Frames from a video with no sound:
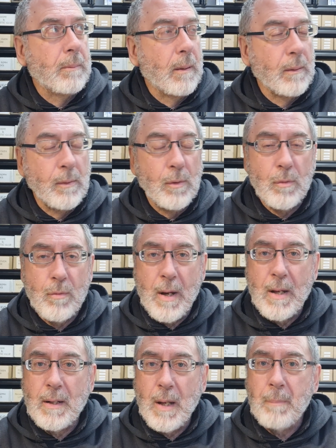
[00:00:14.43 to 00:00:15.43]
little
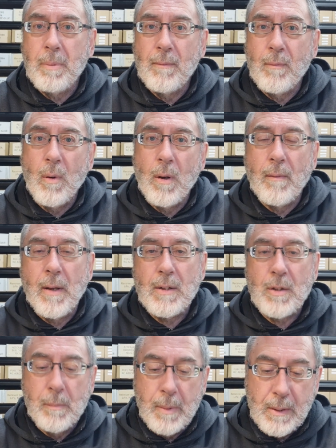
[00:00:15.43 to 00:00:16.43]
roundup of what I've
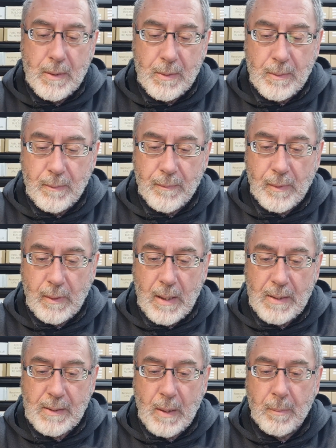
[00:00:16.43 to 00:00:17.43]
actually been doing for the
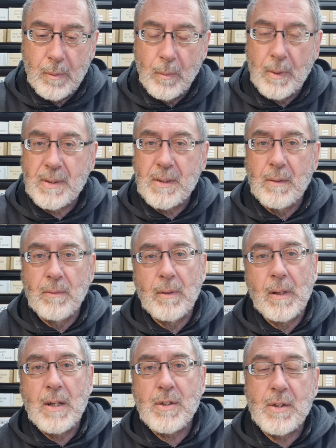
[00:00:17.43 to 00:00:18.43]
last couple of weeks in
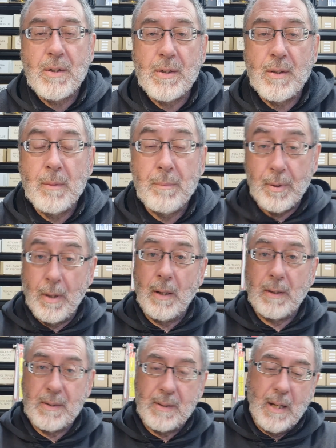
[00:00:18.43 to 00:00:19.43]
relation to
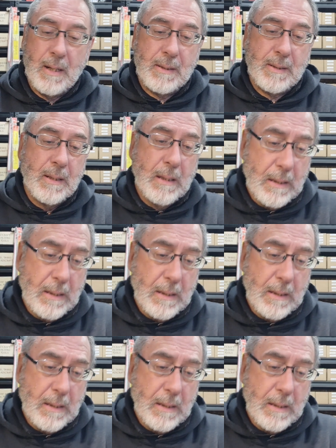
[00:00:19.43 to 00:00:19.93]
products that